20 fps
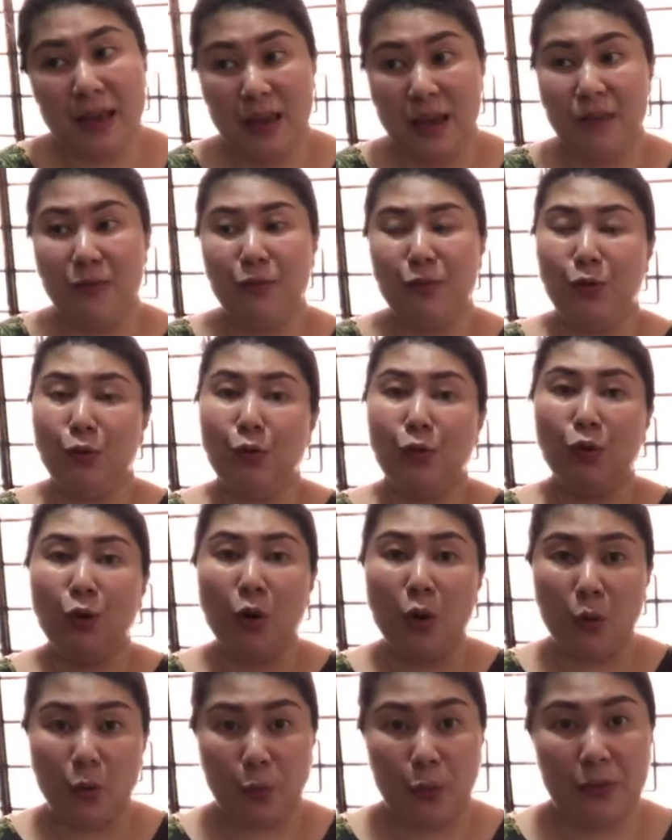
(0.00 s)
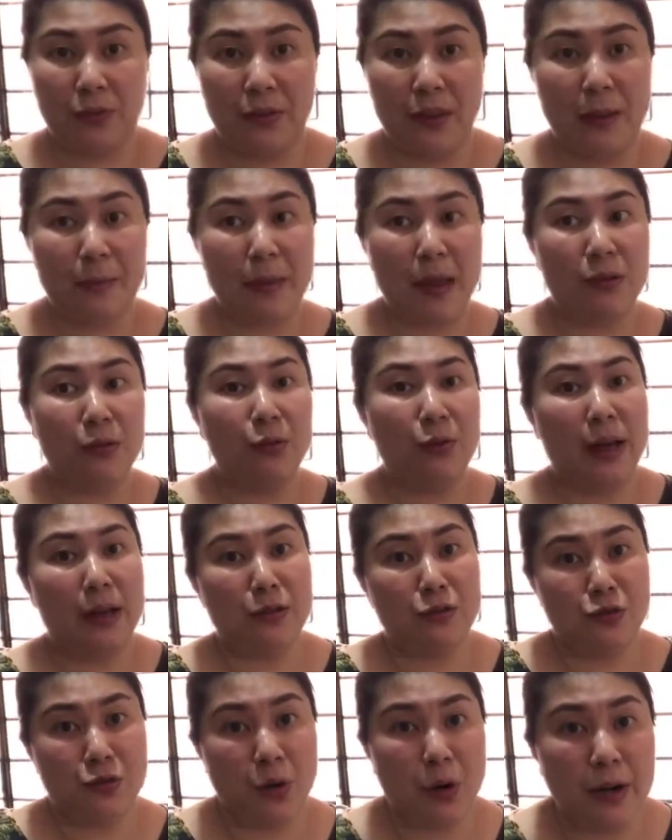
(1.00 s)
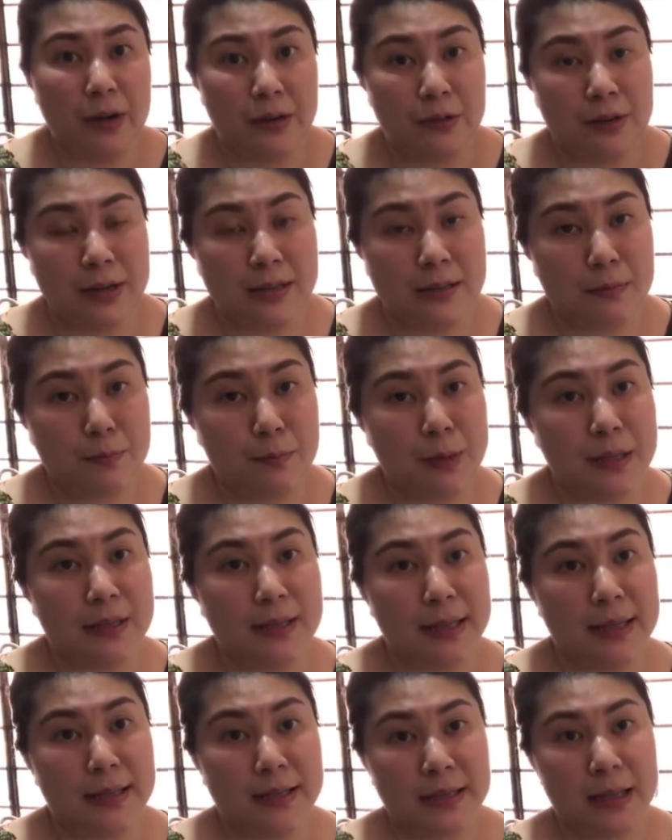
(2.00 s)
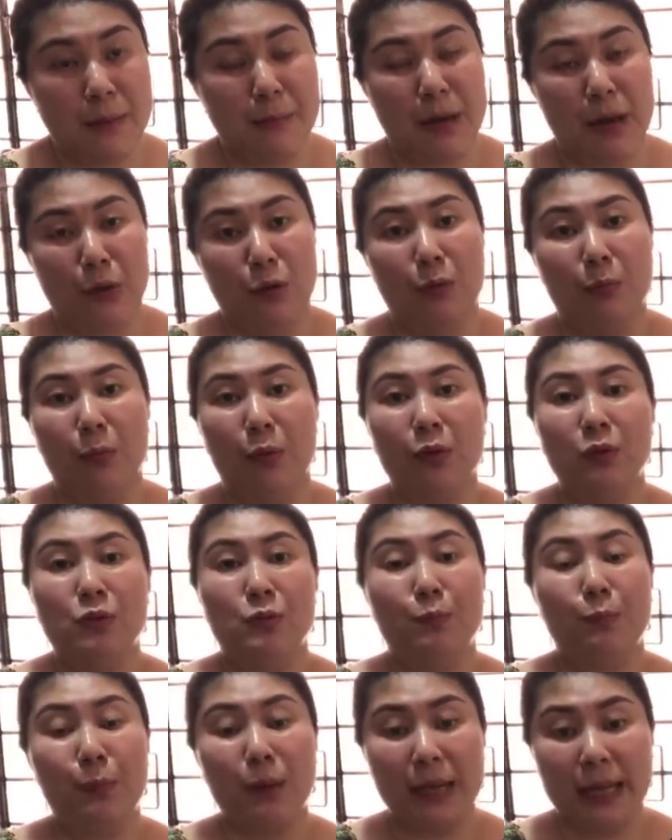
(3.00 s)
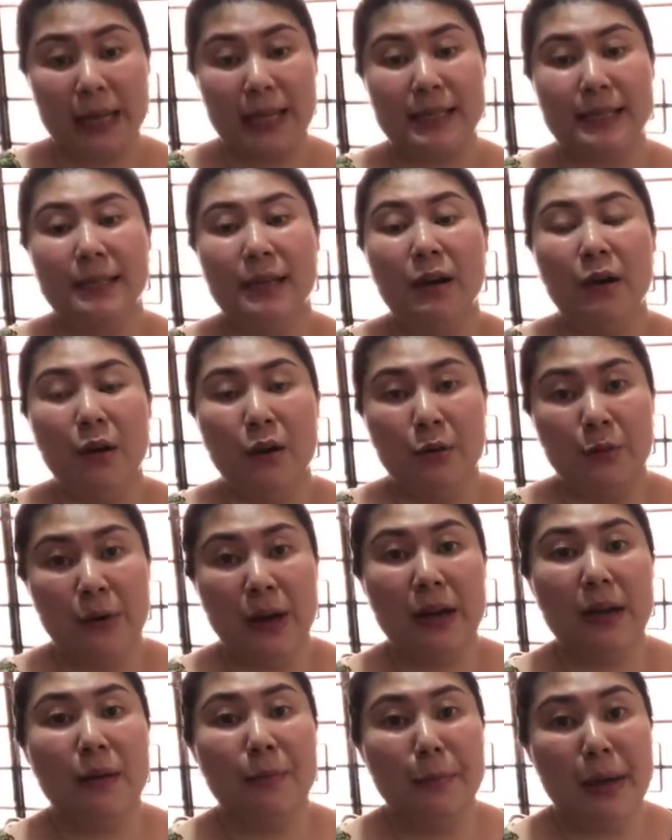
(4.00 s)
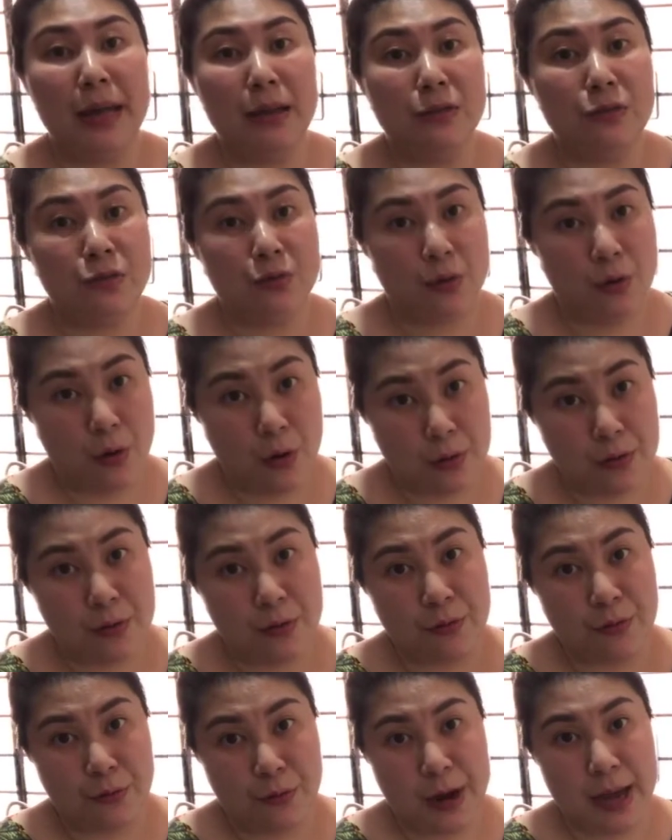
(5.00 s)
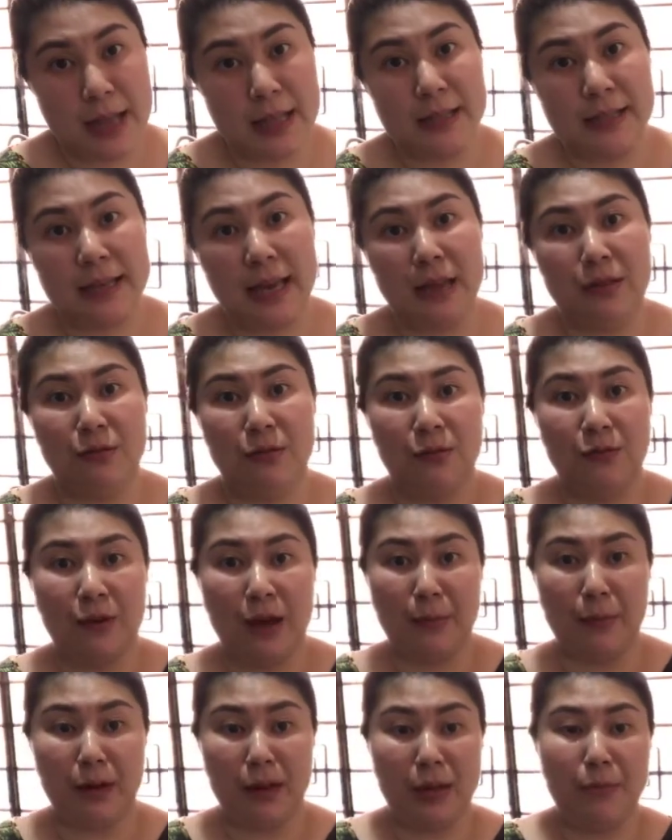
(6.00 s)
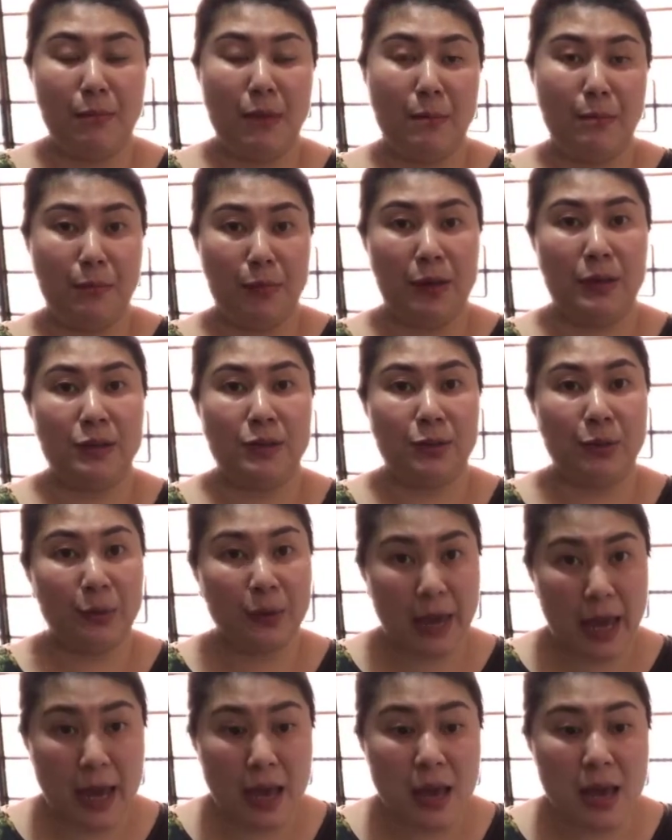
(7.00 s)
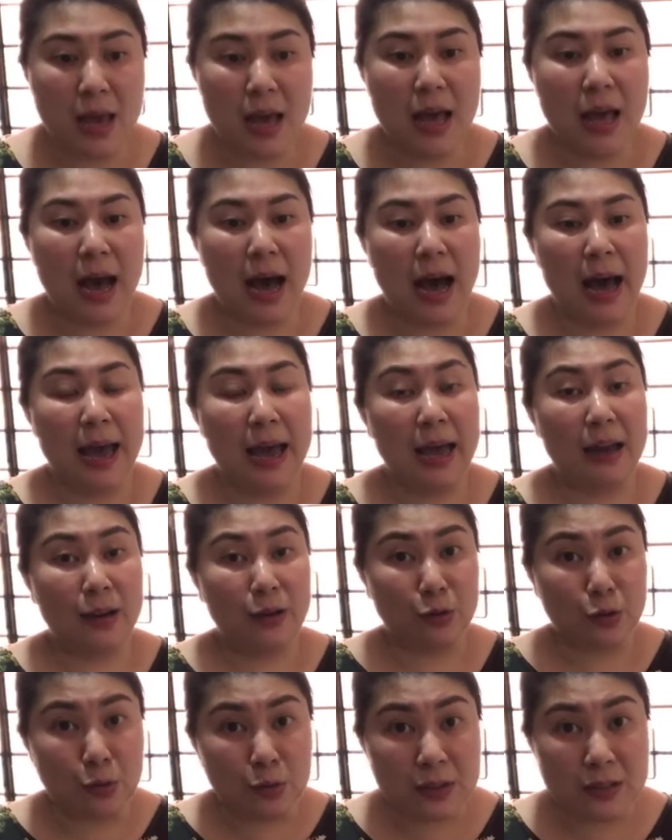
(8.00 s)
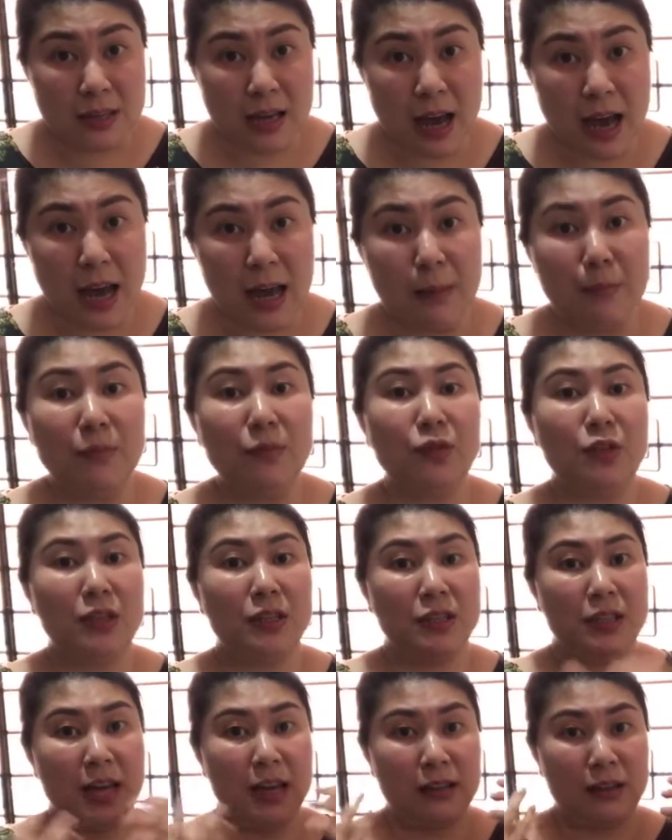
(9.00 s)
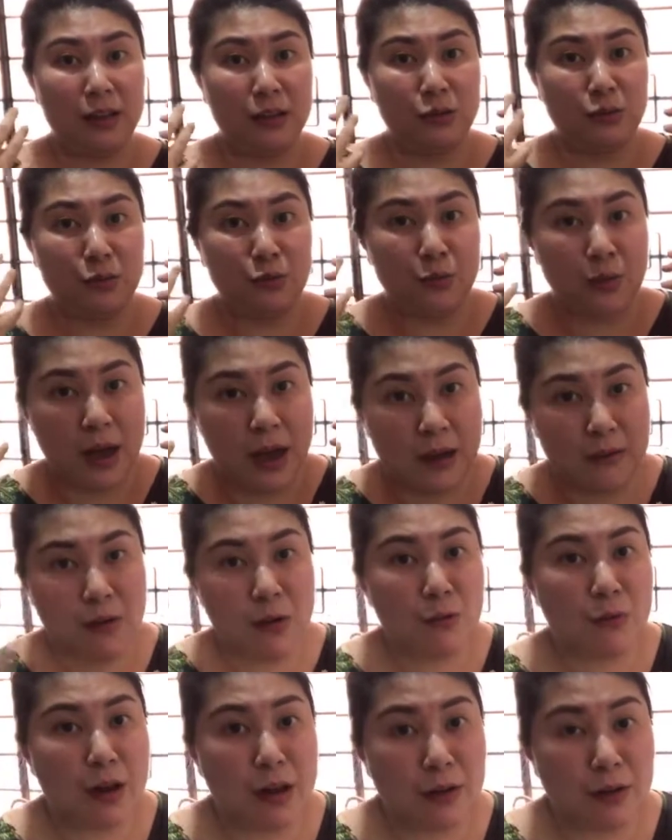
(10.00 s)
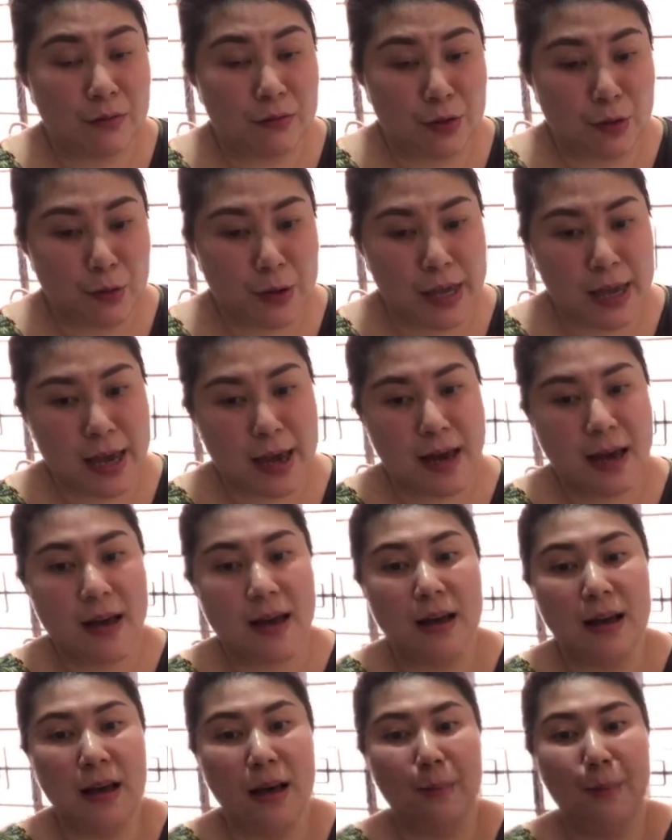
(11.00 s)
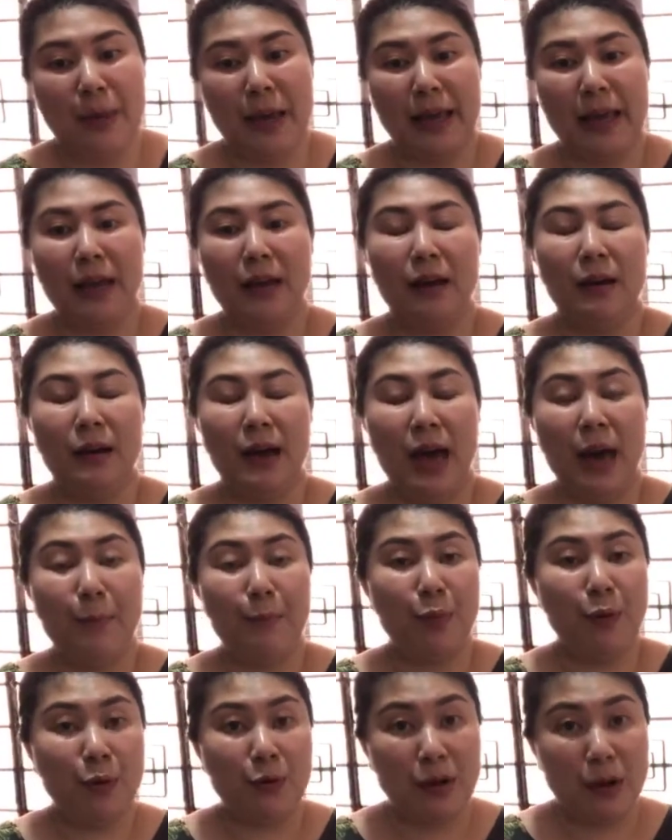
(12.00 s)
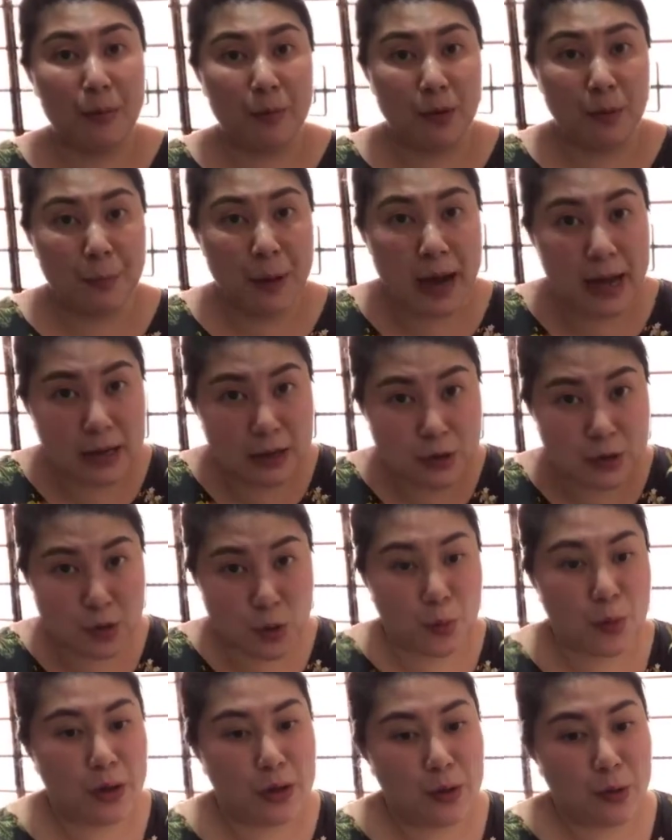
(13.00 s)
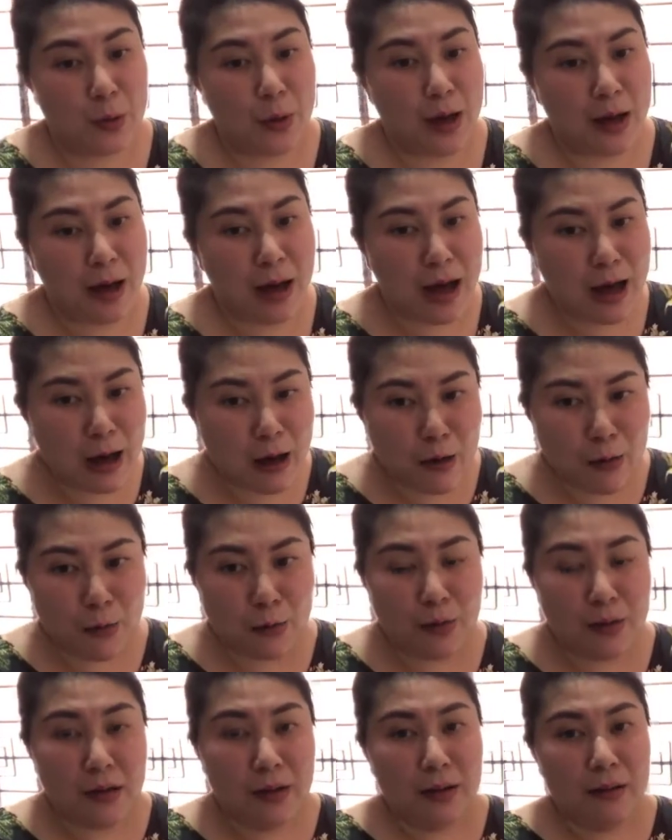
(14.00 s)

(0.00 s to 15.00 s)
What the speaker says: If you cook with them and you enjoy the recipes inside my cookbooks, please recommend to all your friends and your family members. Okay, I had a good time chit-chatting to every one of you here, making an apple crumble pie, showing you how